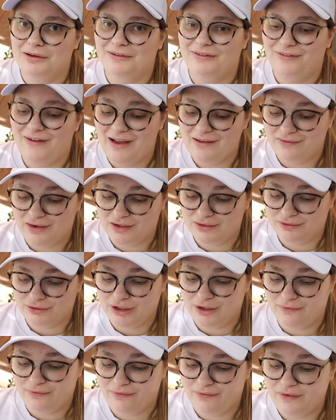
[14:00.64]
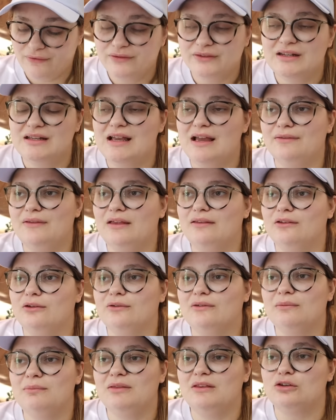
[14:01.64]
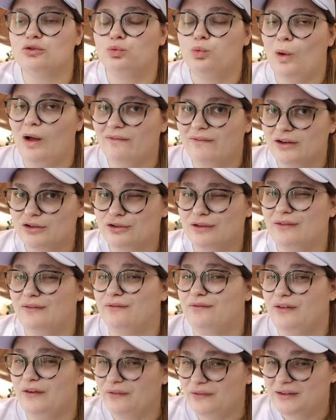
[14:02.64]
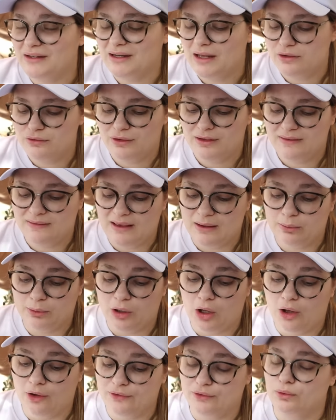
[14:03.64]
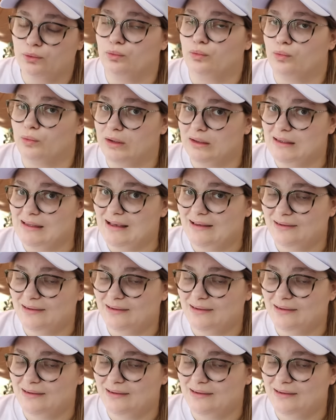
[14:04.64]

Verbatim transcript: 550 and then there's some in the 1200s and 1500s that were also really